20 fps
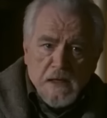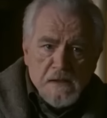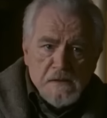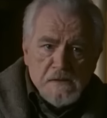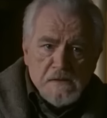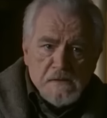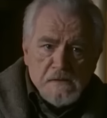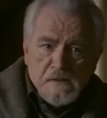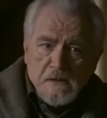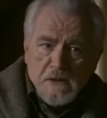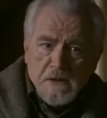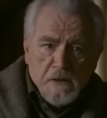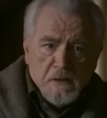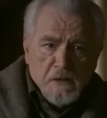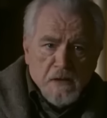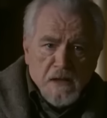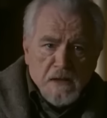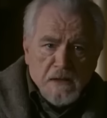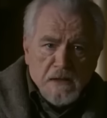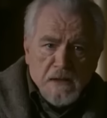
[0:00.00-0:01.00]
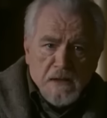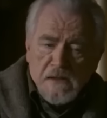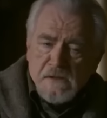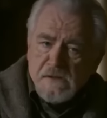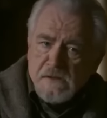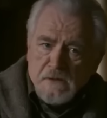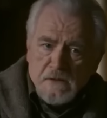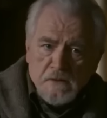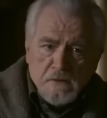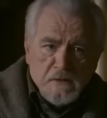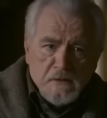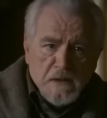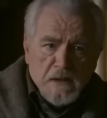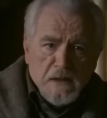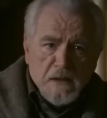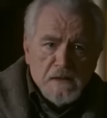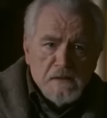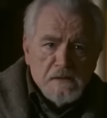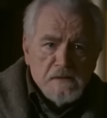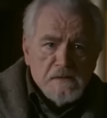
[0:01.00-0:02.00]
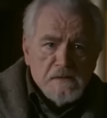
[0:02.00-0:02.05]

the themes were from beginning to end.